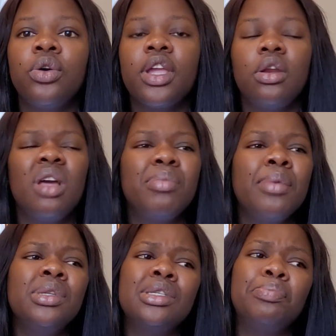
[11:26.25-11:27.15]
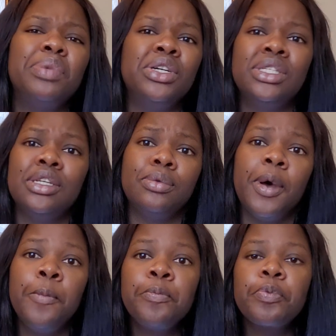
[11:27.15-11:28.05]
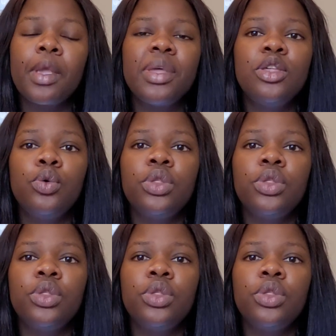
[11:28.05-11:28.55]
okay not maybe it's the best as well but the,